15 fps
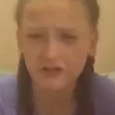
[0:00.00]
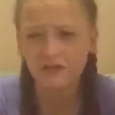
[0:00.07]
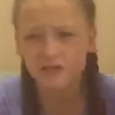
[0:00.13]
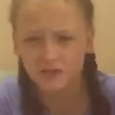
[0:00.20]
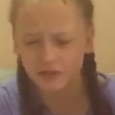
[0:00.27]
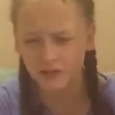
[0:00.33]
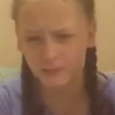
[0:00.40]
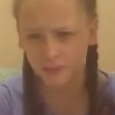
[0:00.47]

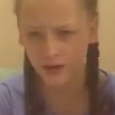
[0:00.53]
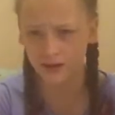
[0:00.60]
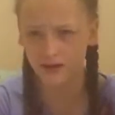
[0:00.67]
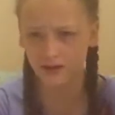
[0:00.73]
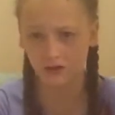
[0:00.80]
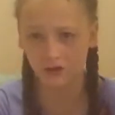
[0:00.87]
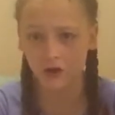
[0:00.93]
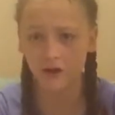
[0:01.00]
so they'll be like,
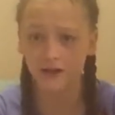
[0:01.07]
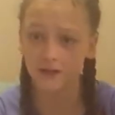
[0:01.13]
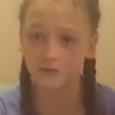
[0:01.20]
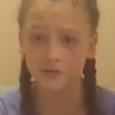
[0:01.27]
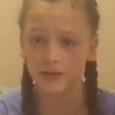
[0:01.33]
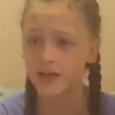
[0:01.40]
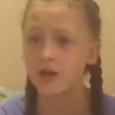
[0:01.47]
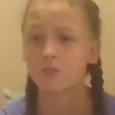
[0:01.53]
you can't
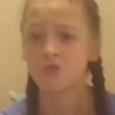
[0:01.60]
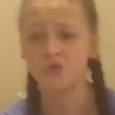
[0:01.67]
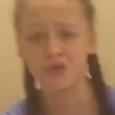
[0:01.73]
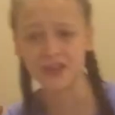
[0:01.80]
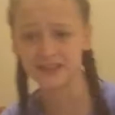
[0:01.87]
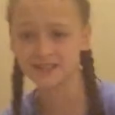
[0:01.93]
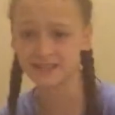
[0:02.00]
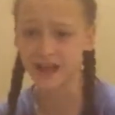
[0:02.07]
even hear what
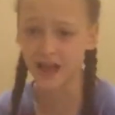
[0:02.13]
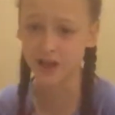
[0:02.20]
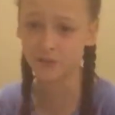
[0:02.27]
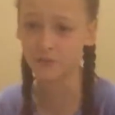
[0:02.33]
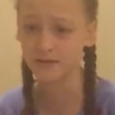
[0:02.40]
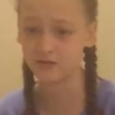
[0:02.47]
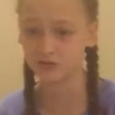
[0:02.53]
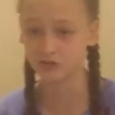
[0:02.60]
they say,
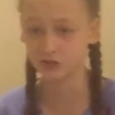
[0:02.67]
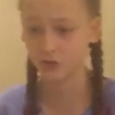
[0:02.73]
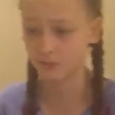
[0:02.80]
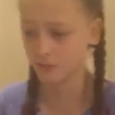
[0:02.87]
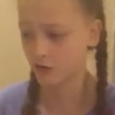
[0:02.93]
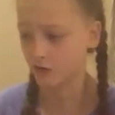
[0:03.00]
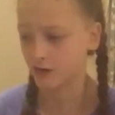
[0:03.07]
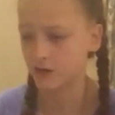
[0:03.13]
which, to
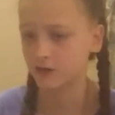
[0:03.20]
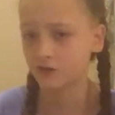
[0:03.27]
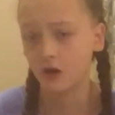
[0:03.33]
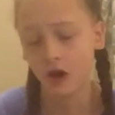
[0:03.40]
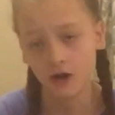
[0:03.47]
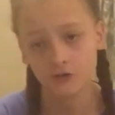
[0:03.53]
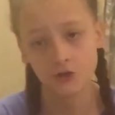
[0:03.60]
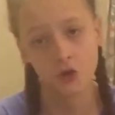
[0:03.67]
be honest,
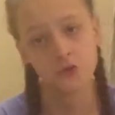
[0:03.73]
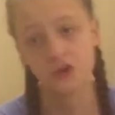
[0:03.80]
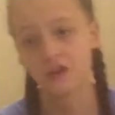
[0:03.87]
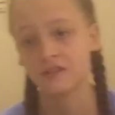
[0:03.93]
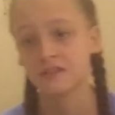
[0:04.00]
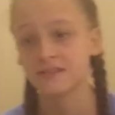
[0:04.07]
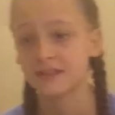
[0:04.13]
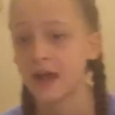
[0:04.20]
I don't
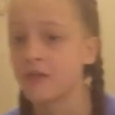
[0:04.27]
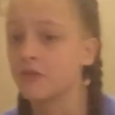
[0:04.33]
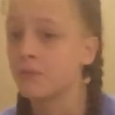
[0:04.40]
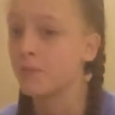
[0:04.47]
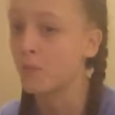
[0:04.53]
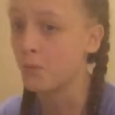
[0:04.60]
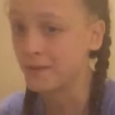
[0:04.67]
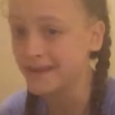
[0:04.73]
understand the
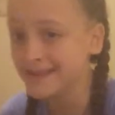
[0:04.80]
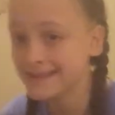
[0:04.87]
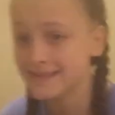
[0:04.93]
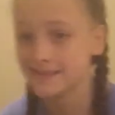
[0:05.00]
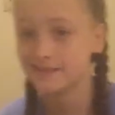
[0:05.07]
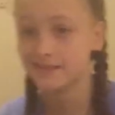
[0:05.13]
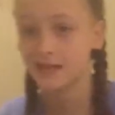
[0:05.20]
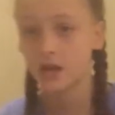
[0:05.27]
point.
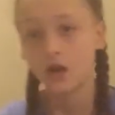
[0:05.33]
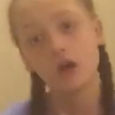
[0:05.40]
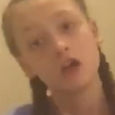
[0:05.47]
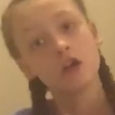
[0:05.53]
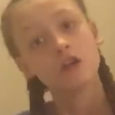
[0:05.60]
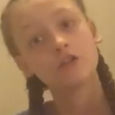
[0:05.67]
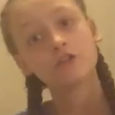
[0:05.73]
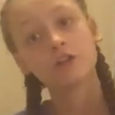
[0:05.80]

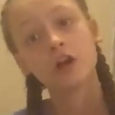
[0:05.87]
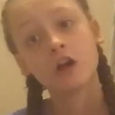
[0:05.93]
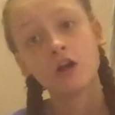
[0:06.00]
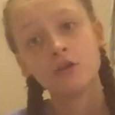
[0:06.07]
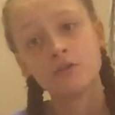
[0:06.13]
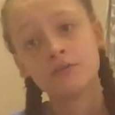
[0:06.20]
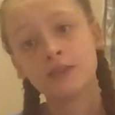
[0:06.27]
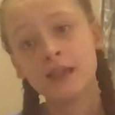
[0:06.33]

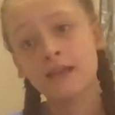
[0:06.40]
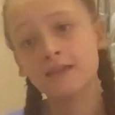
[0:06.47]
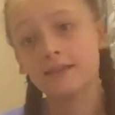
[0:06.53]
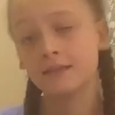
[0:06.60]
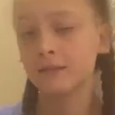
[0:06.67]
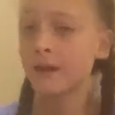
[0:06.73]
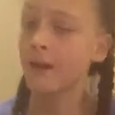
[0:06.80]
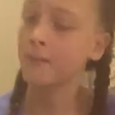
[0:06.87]
So this
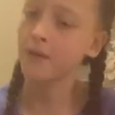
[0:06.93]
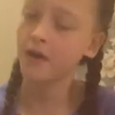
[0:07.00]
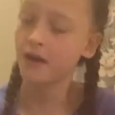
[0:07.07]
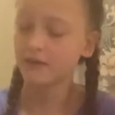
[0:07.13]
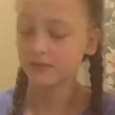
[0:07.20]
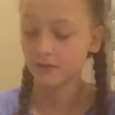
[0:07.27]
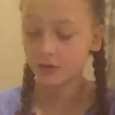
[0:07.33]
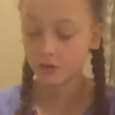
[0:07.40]
is that
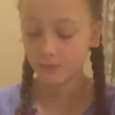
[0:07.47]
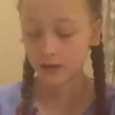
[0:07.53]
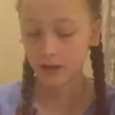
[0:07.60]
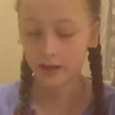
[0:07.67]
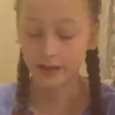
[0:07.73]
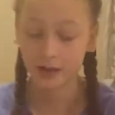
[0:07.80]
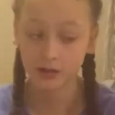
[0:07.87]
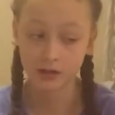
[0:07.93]
person who'll be
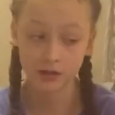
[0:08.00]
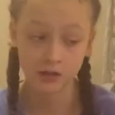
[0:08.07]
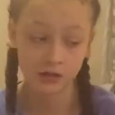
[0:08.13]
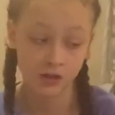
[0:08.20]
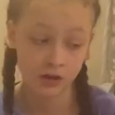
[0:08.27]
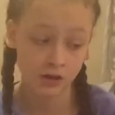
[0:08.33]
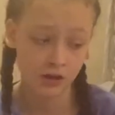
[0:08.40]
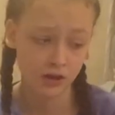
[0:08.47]
like,
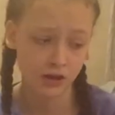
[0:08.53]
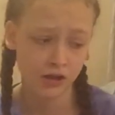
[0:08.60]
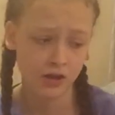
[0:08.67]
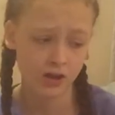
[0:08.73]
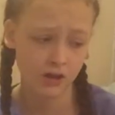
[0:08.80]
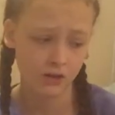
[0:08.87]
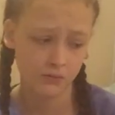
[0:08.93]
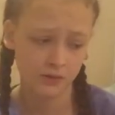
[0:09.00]

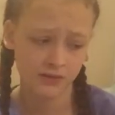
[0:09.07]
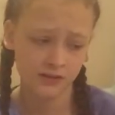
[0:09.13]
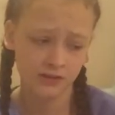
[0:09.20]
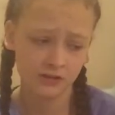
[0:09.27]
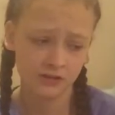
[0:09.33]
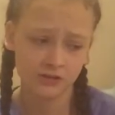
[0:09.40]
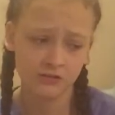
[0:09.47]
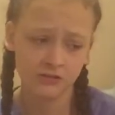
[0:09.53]
what
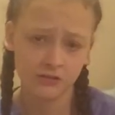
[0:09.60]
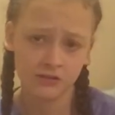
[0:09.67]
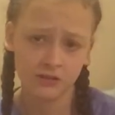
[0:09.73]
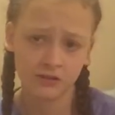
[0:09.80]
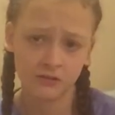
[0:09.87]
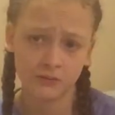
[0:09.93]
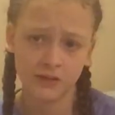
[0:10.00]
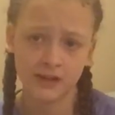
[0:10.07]
did you do
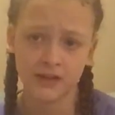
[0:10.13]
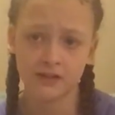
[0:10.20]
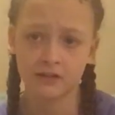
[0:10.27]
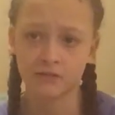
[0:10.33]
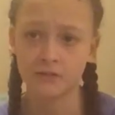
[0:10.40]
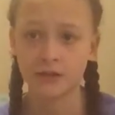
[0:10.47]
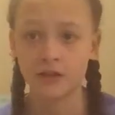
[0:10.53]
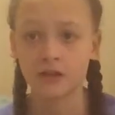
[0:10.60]
this week? And
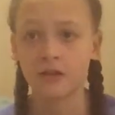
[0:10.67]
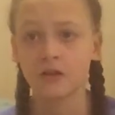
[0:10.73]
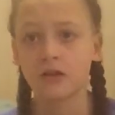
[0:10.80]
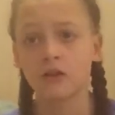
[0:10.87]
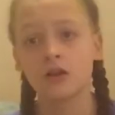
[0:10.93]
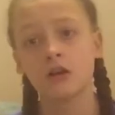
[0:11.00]
you'll be like,